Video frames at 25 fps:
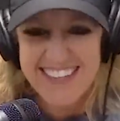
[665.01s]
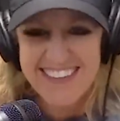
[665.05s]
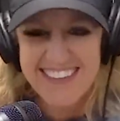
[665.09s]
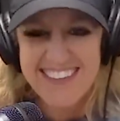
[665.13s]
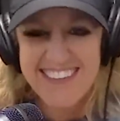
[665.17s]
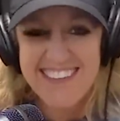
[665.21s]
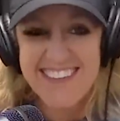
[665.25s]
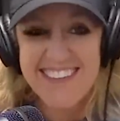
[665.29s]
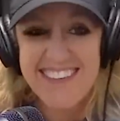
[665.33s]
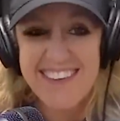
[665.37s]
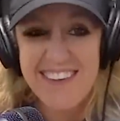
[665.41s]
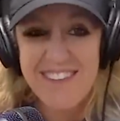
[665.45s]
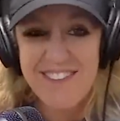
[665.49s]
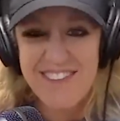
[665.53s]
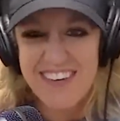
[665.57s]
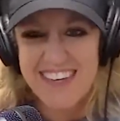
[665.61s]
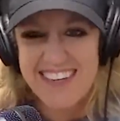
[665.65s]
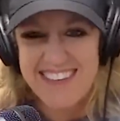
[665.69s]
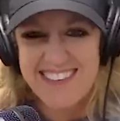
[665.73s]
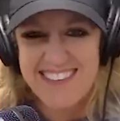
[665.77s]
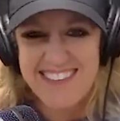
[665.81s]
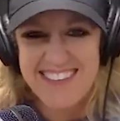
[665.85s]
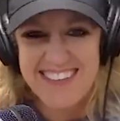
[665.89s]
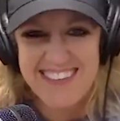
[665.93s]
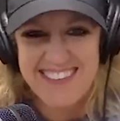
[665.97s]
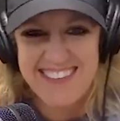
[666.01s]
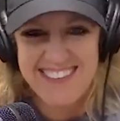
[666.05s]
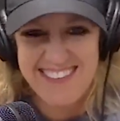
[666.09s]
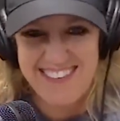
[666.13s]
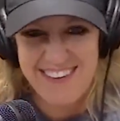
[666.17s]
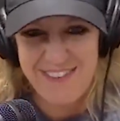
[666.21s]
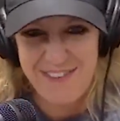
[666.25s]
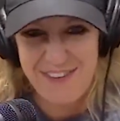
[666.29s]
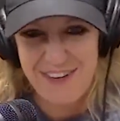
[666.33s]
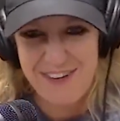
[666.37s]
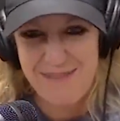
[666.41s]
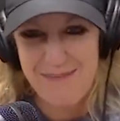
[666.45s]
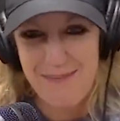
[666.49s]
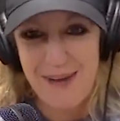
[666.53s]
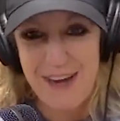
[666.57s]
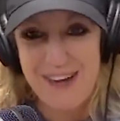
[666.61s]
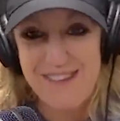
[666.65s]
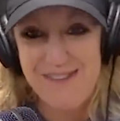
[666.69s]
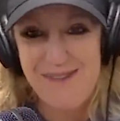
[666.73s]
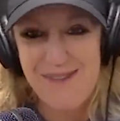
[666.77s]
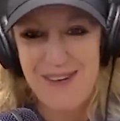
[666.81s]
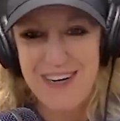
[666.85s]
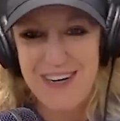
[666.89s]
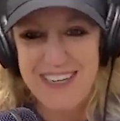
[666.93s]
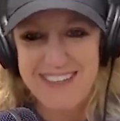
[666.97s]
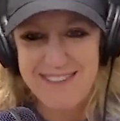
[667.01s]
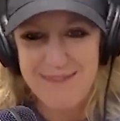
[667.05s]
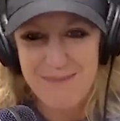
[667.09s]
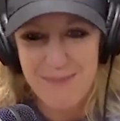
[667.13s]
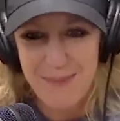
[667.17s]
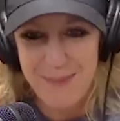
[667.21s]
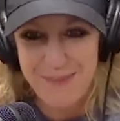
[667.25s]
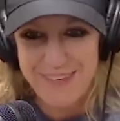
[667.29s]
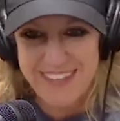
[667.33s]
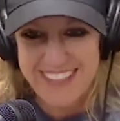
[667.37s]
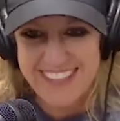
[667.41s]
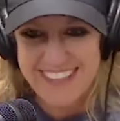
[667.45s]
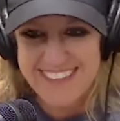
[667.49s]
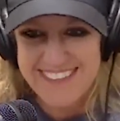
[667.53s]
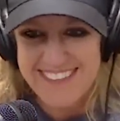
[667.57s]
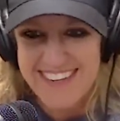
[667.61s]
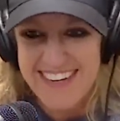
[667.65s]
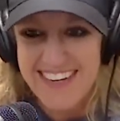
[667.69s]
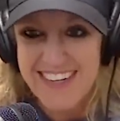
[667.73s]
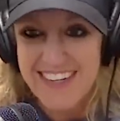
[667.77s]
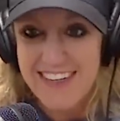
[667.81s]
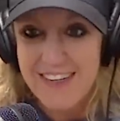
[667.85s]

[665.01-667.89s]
The stiffness is different by one point.